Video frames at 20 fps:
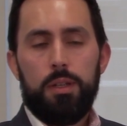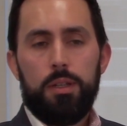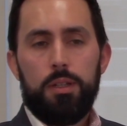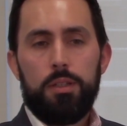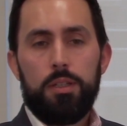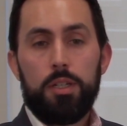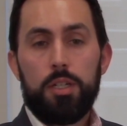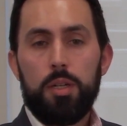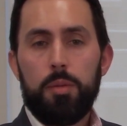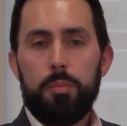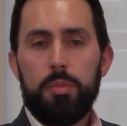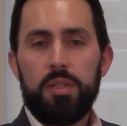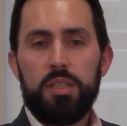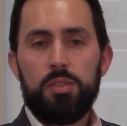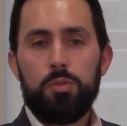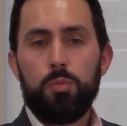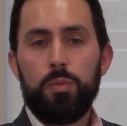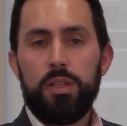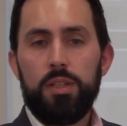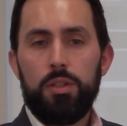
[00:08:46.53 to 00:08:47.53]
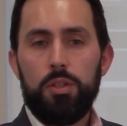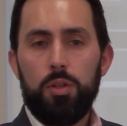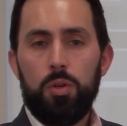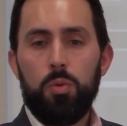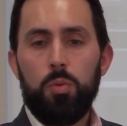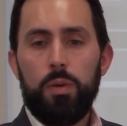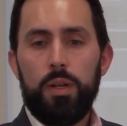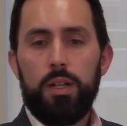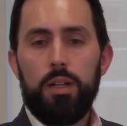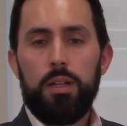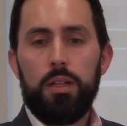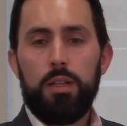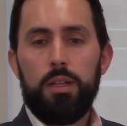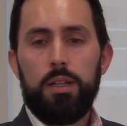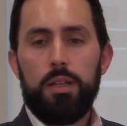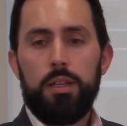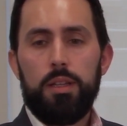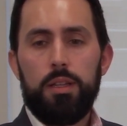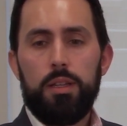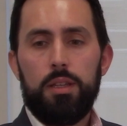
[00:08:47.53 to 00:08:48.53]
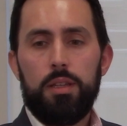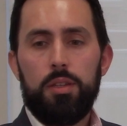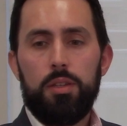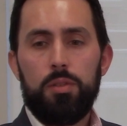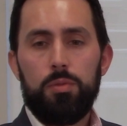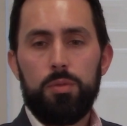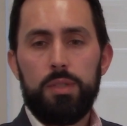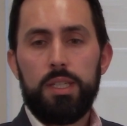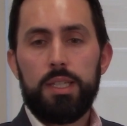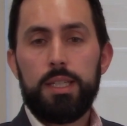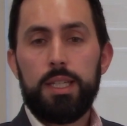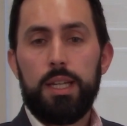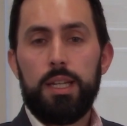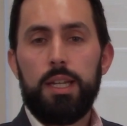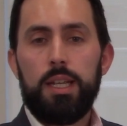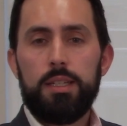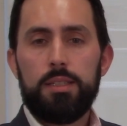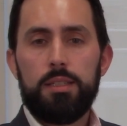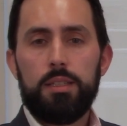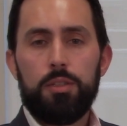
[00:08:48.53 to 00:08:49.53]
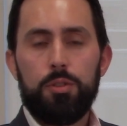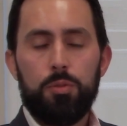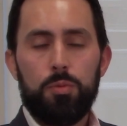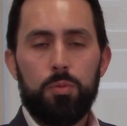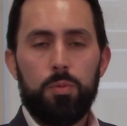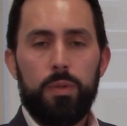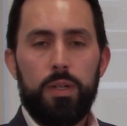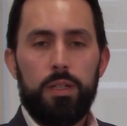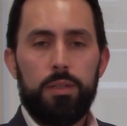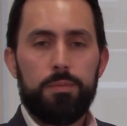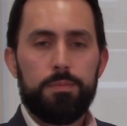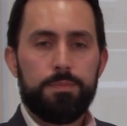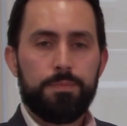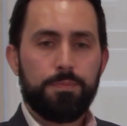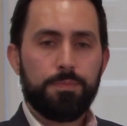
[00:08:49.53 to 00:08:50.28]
the companies we know well and know they can execute well.